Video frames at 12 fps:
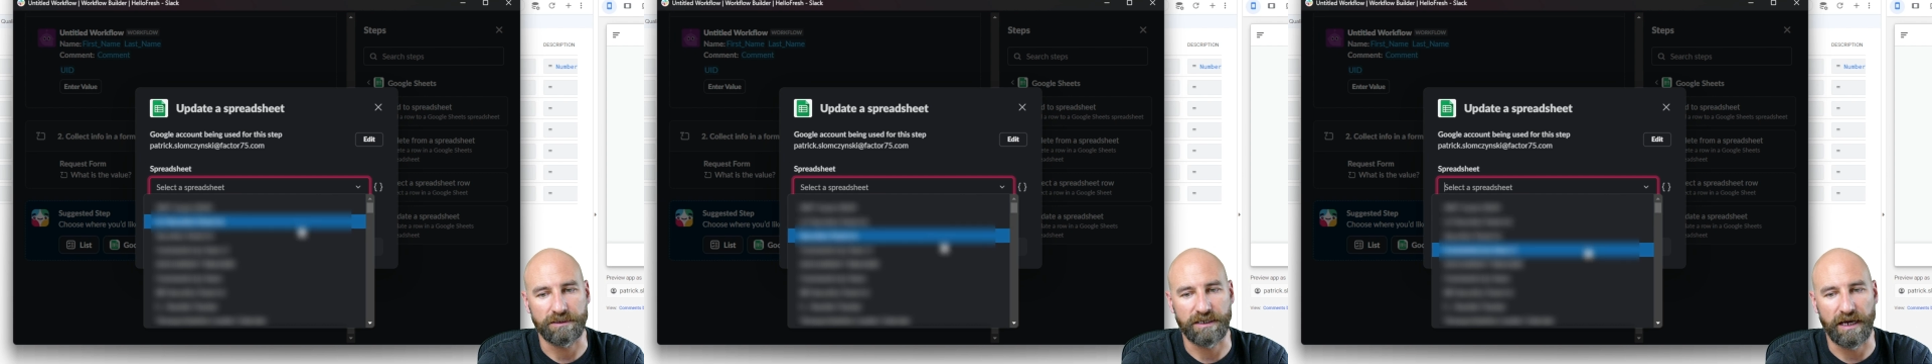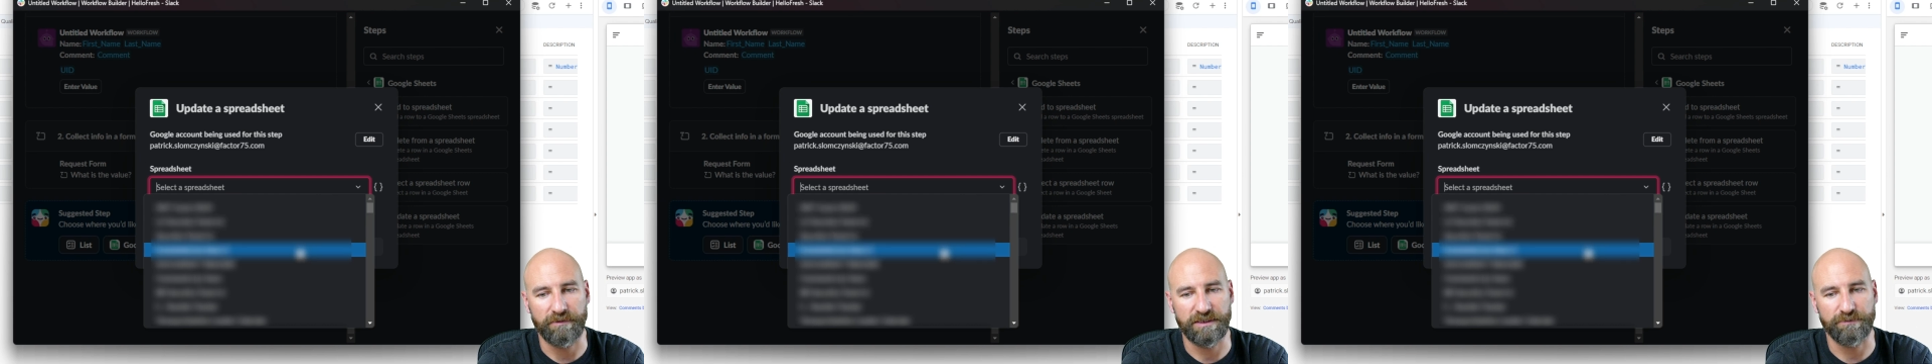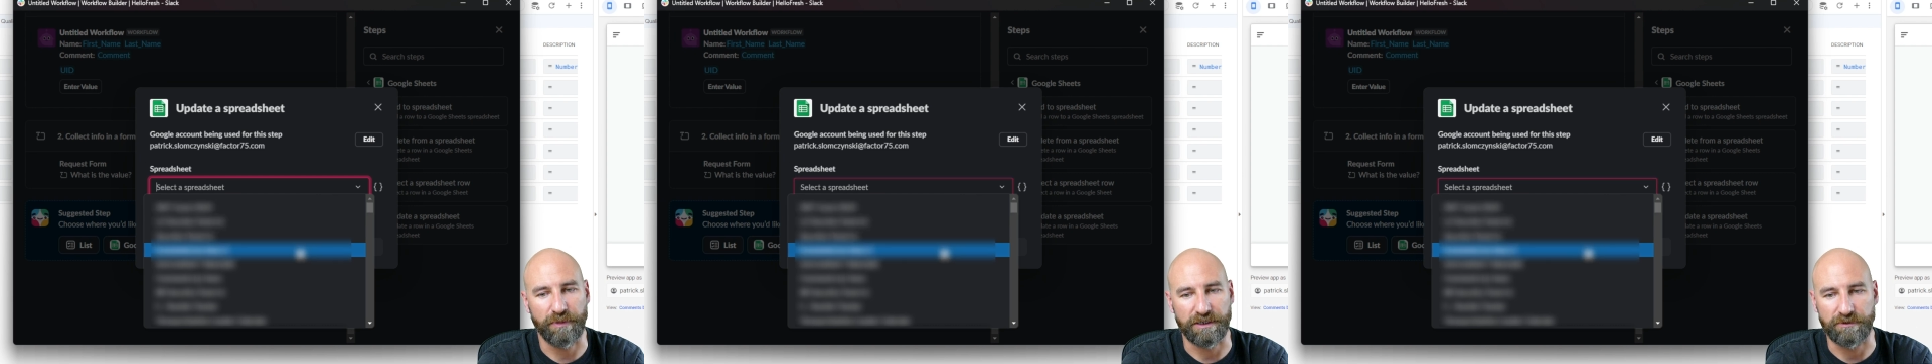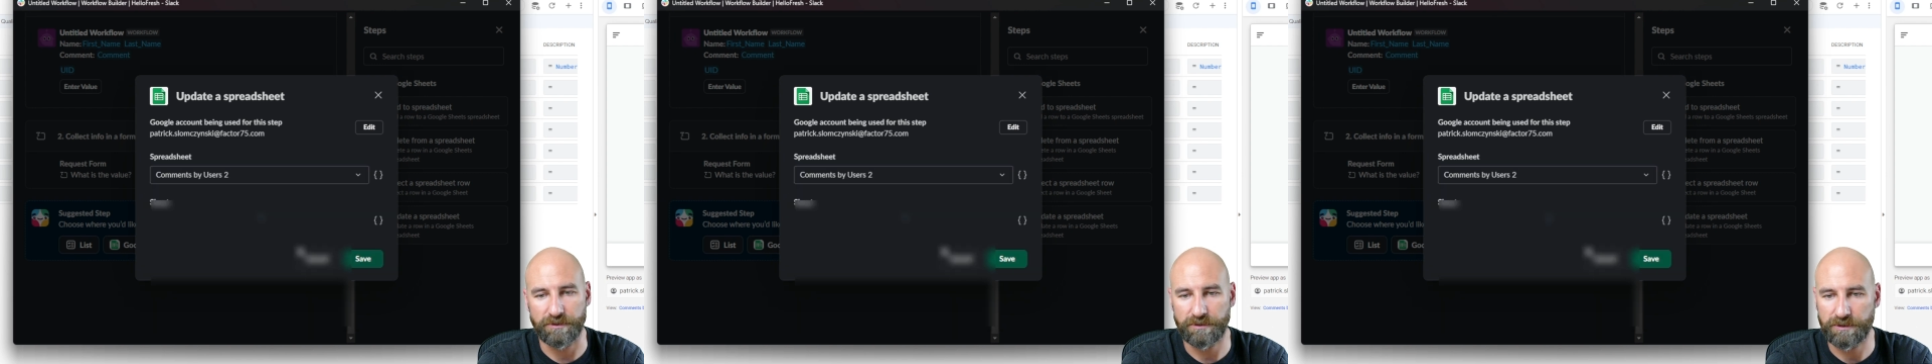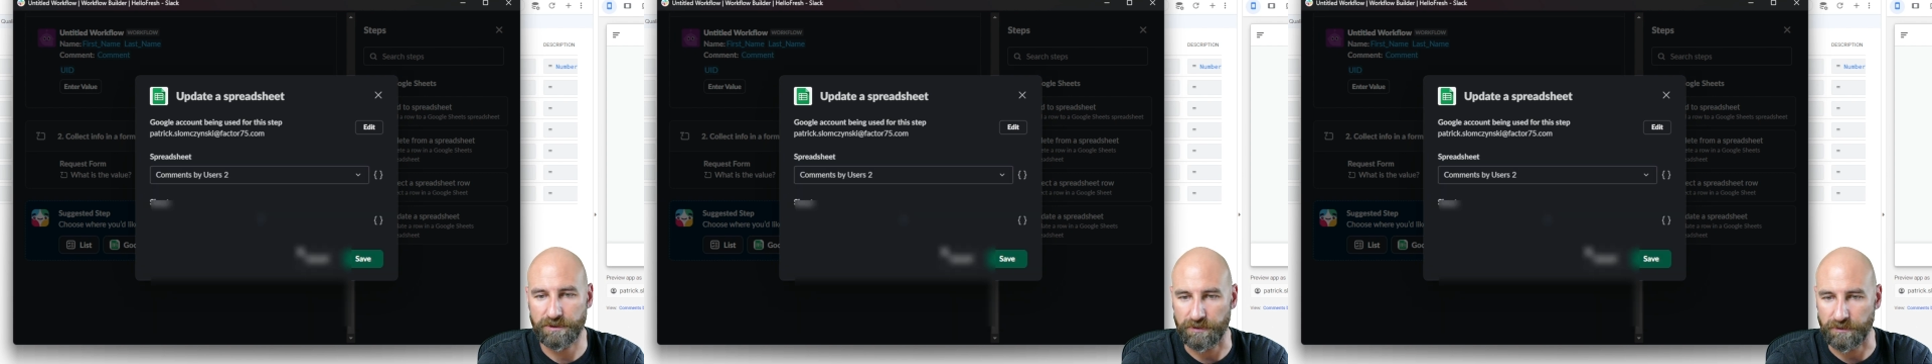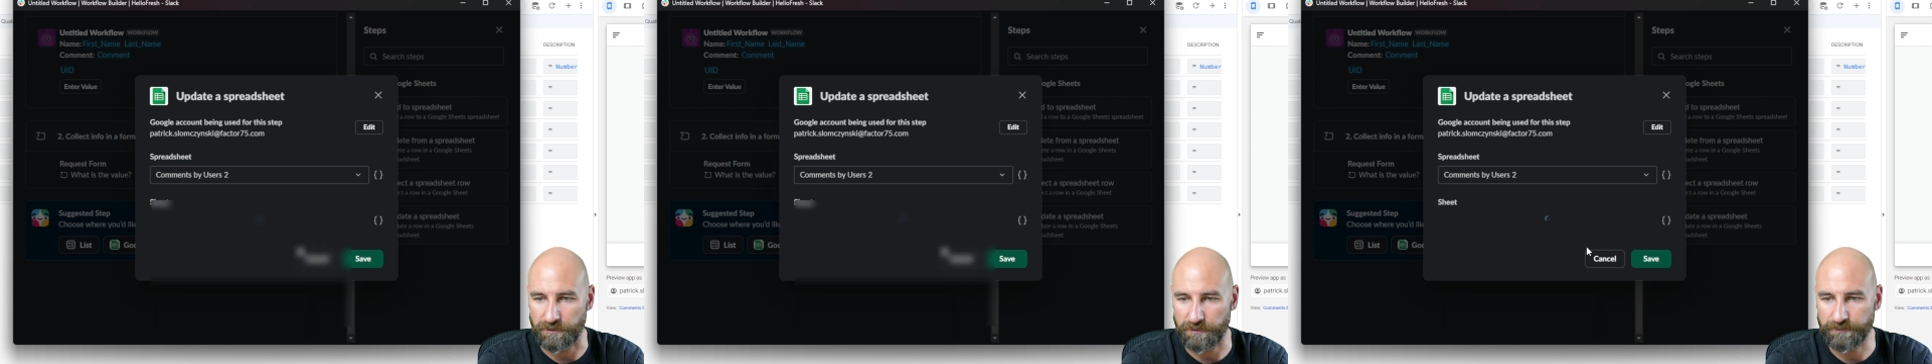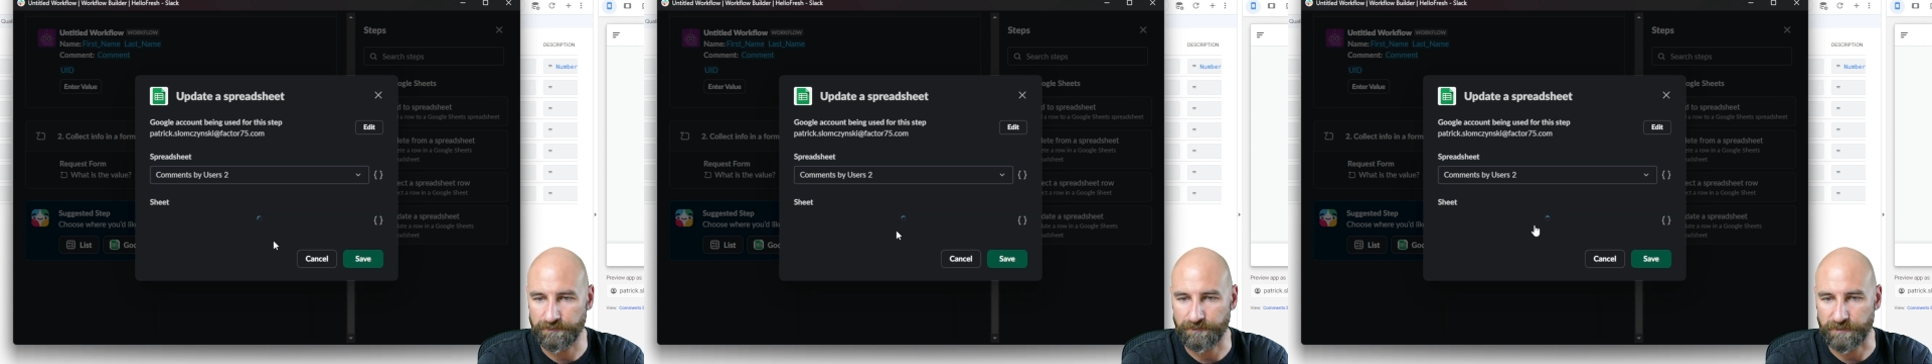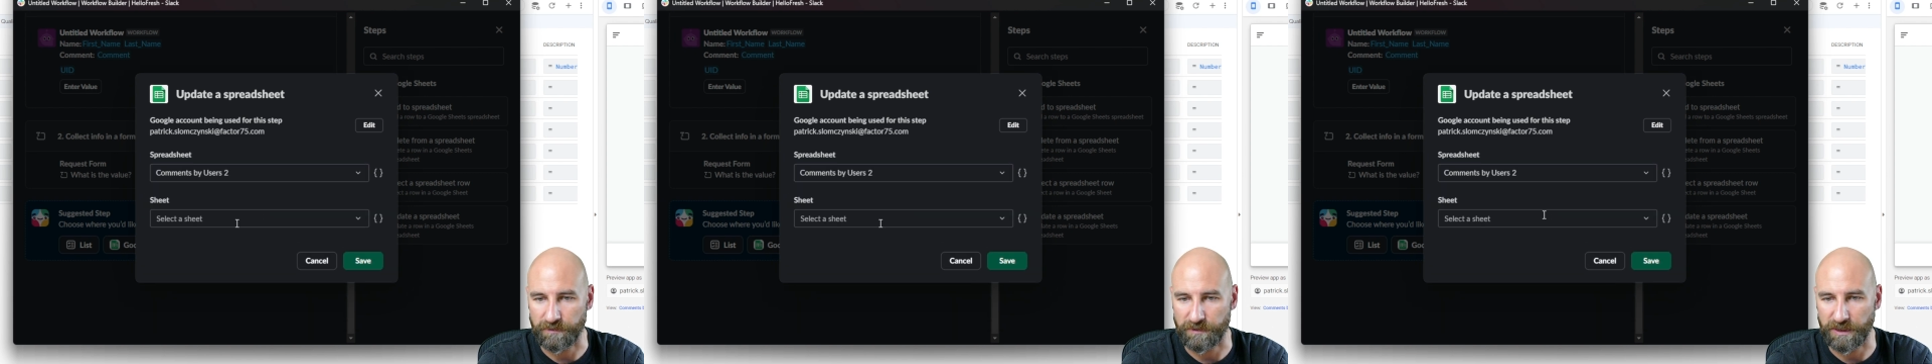comments by users two.
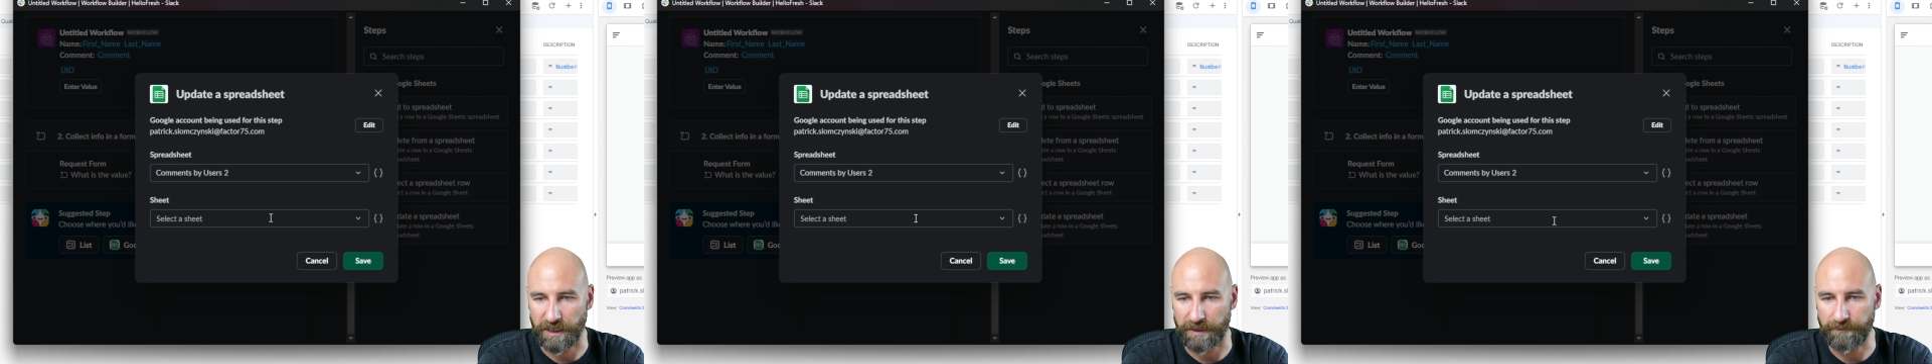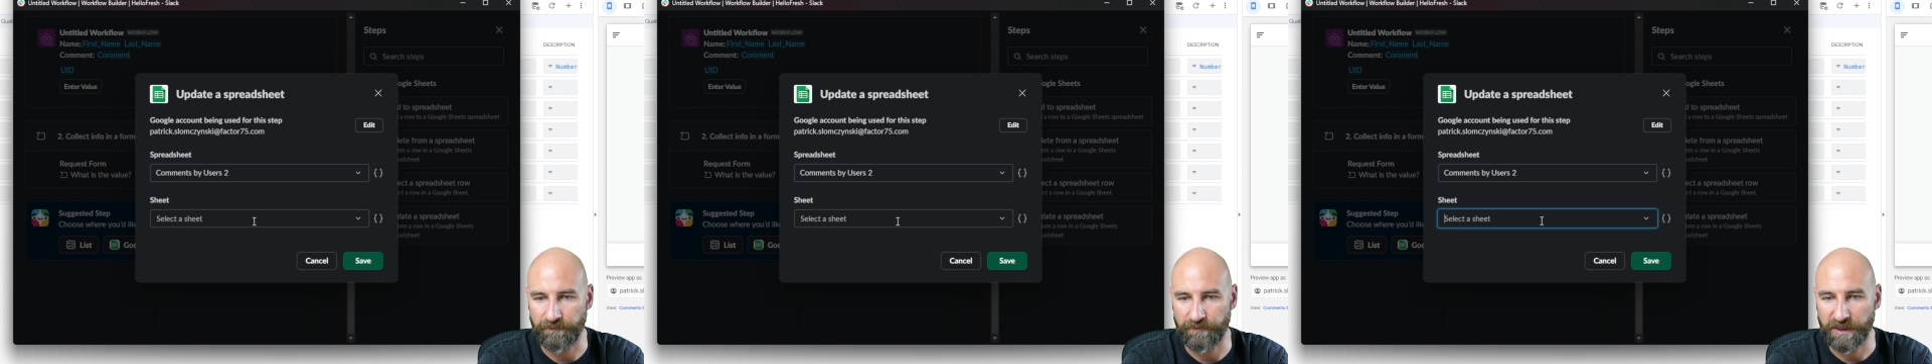okay?